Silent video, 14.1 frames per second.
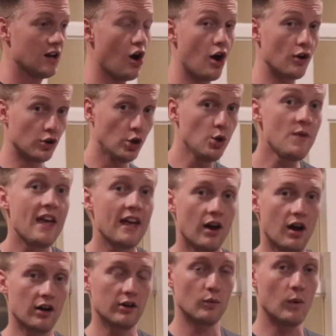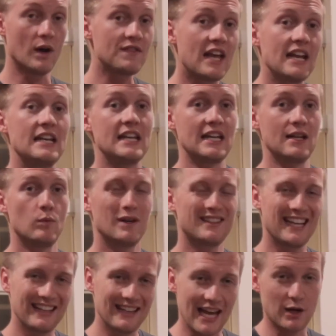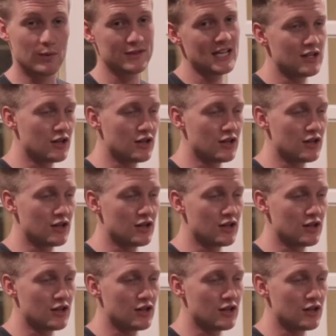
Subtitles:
on who they are, what they need, what they like, what they